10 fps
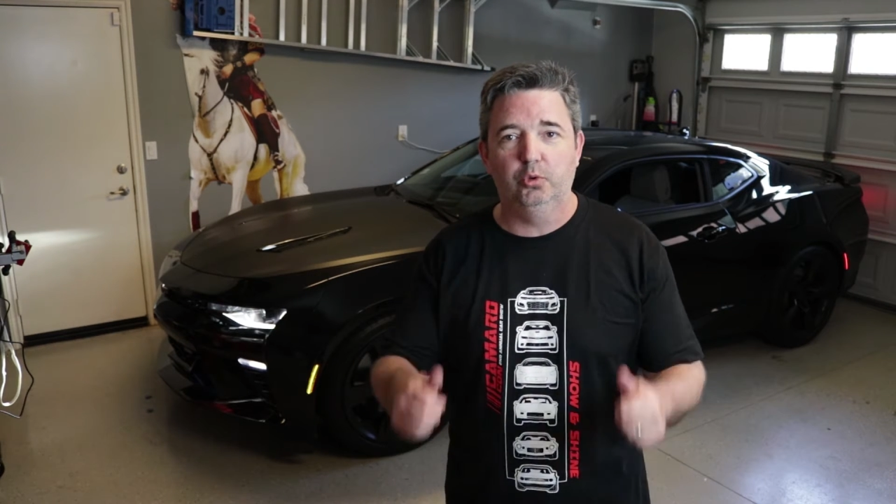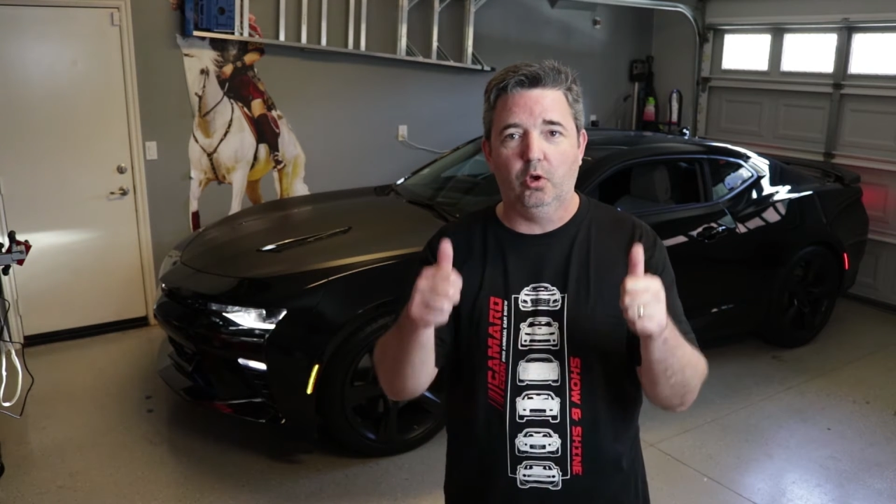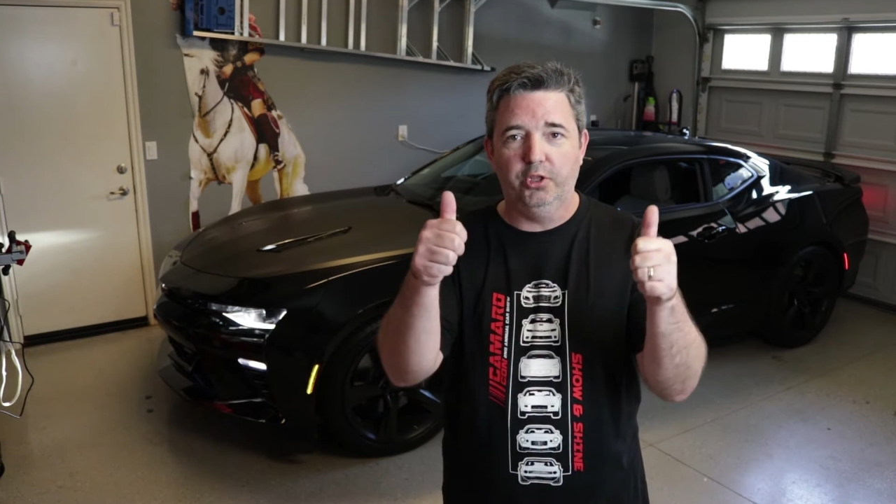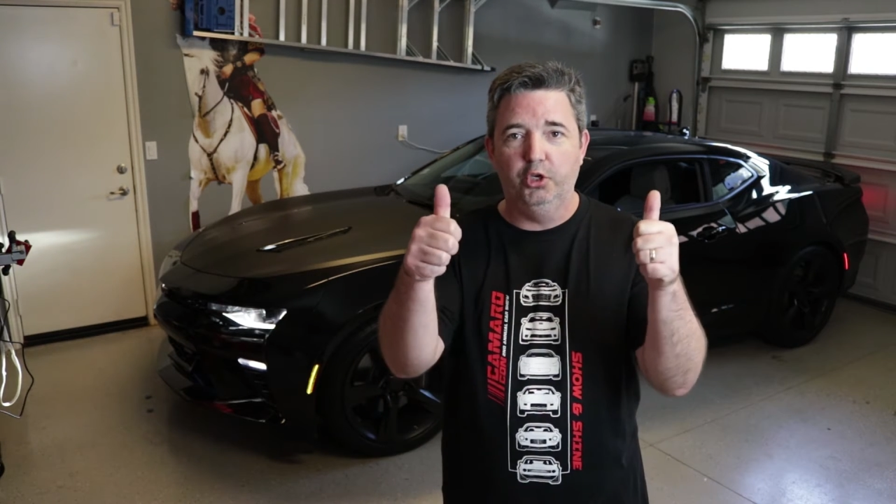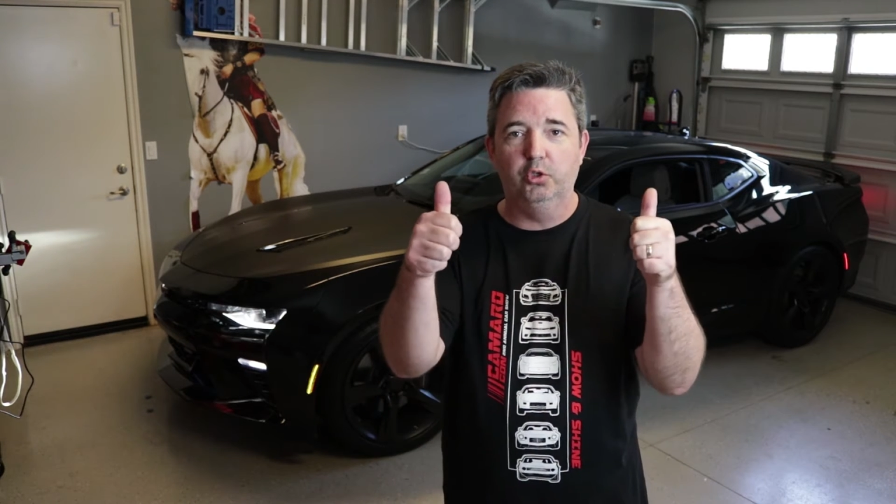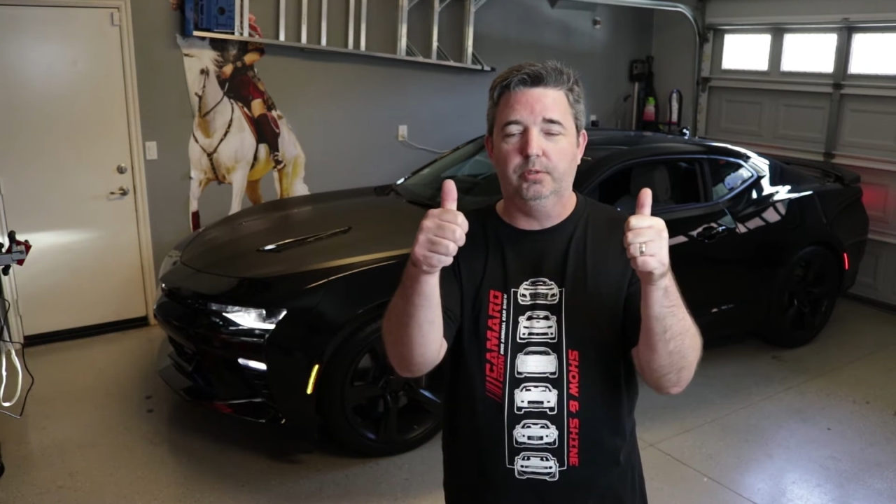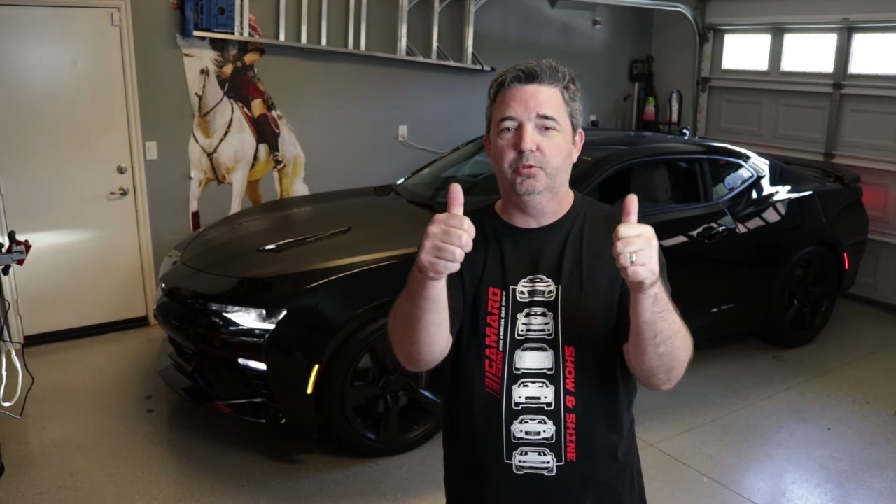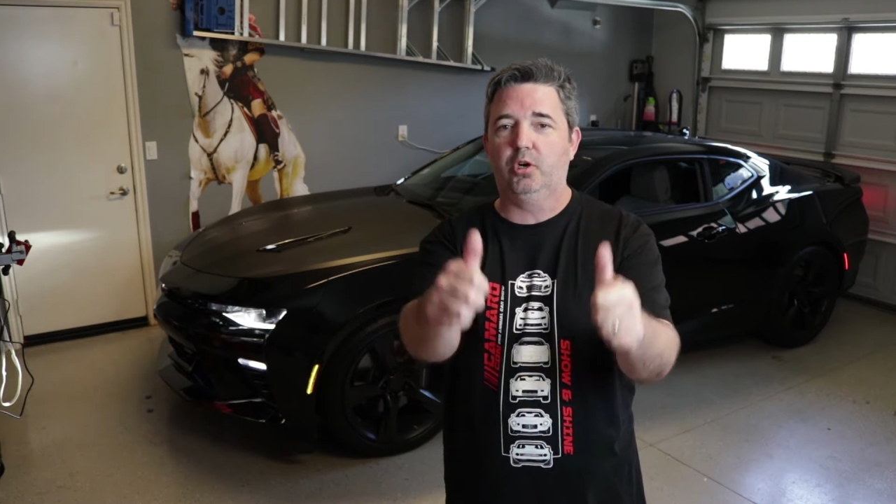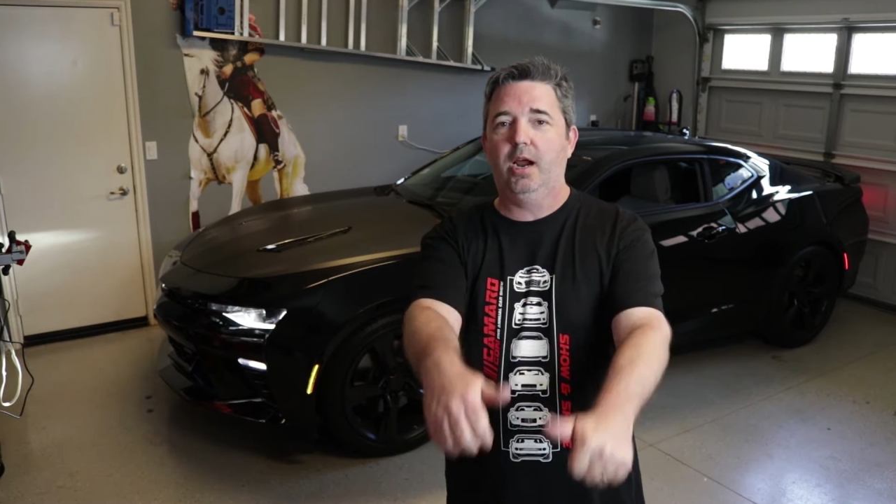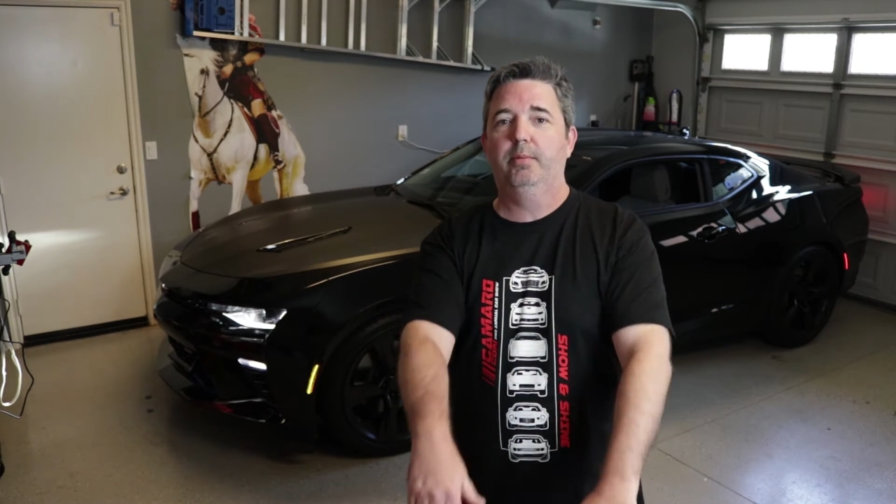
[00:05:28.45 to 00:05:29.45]
to all the new
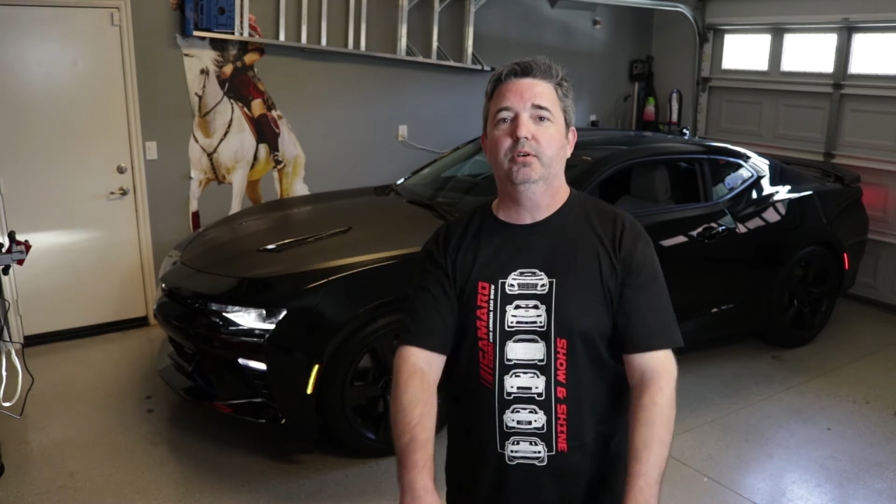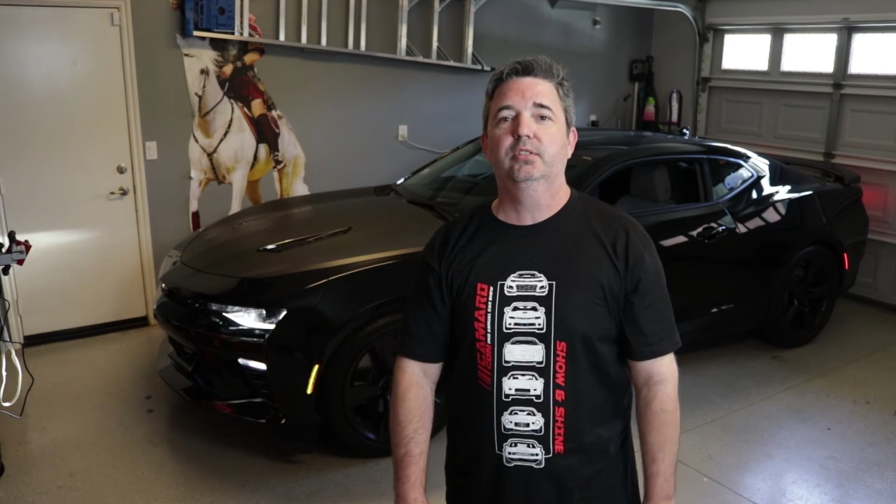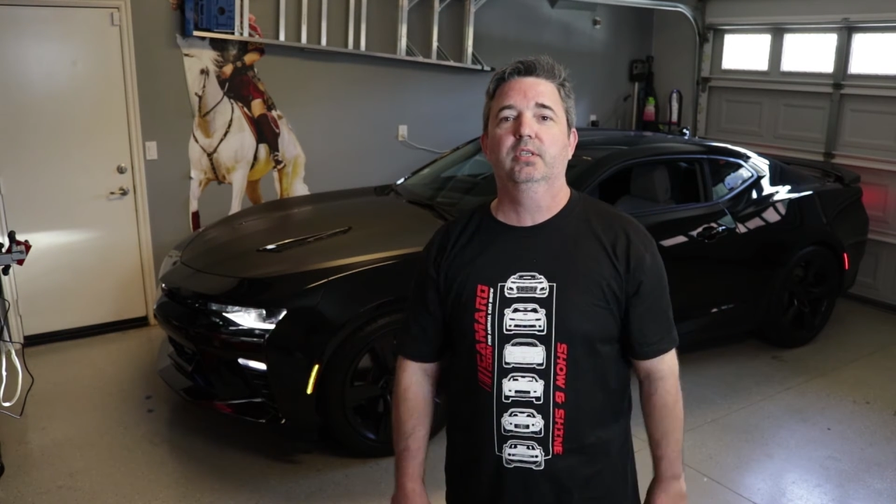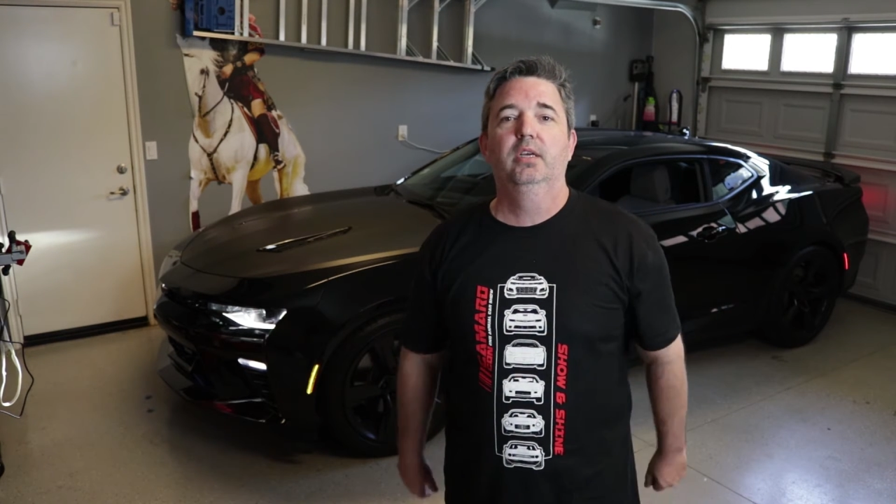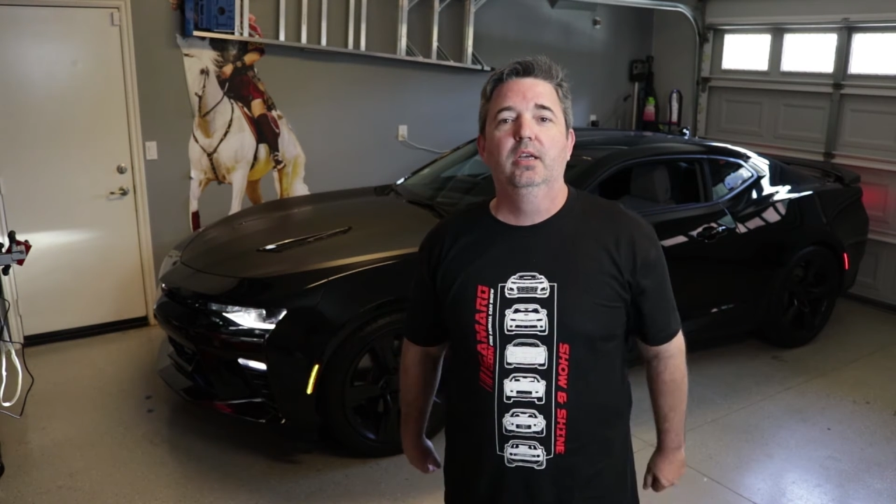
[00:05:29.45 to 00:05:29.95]
subscribers.